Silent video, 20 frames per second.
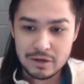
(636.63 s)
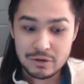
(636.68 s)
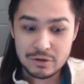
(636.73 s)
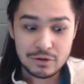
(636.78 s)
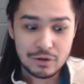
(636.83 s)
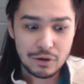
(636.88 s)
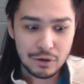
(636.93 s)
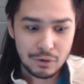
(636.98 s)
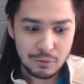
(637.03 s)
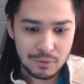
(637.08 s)
you
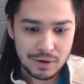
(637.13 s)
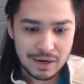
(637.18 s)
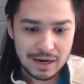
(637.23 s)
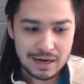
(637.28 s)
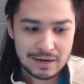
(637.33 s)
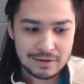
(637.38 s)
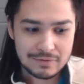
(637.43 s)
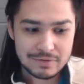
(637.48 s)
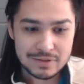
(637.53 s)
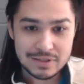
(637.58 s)
know what
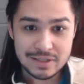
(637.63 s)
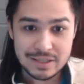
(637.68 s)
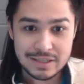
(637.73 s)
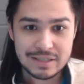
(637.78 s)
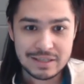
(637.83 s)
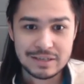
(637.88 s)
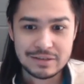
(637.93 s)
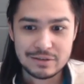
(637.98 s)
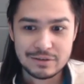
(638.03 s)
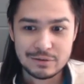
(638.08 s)
kind of shit
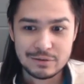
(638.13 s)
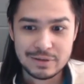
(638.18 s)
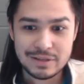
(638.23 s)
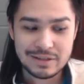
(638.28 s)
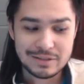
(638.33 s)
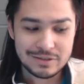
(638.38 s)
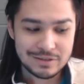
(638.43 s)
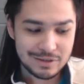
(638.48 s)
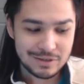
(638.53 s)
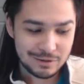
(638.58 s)
they do in
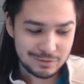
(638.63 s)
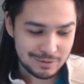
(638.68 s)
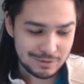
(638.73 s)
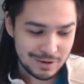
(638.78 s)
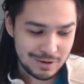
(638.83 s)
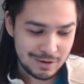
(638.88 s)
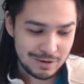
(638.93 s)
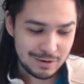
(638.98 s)
this show,